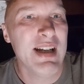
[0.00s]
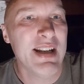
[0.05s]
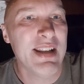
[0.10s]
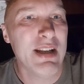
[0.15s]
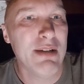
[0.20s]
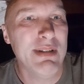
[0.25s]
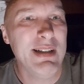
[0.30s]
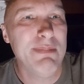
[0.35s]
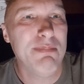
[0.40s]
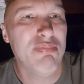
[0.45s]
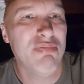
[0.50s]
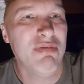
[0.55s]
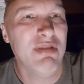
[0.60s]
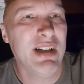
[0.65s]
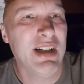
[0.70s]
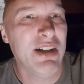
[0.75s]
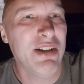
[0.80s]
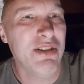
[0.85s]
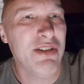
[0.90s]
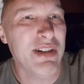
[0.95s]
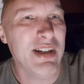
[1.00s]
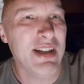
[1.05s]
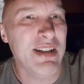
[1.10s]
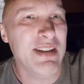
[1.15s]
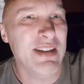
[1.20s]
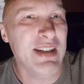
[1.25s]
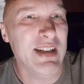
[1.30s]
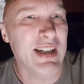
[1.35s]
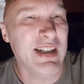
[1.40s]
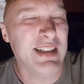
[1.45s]
Now he's brilliant
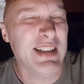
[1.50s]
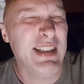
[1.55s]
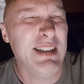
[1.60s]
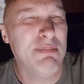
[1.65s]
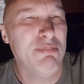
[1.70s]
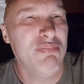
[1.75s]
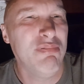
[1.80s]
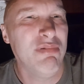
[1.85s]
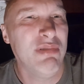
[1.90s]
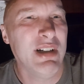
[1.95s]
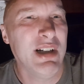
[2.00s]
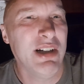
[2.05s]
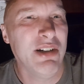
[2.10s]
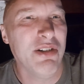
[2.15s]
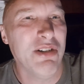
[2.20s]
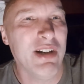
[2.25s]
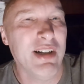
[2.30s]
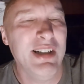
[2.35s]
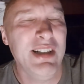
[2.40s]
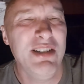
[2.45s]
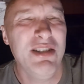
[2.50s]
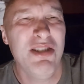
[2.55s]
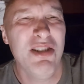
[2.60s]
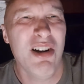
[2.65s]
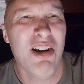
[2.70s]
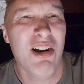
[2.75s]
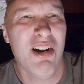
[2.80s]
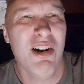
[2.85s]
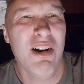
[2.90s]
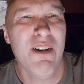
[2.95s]
in this, he's brilliant, and his
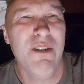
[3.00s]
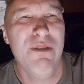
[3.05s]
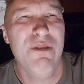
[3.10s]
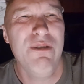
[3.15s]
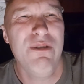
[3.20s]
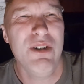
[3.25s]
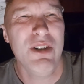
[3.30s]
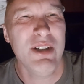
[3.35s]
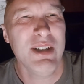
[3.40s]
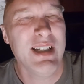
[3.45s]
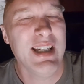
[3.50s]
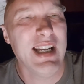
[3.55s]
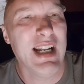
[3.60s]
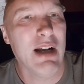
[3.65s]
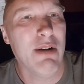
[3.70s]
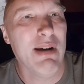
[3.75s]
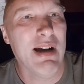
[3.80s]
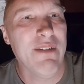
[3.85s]
daughter, you know.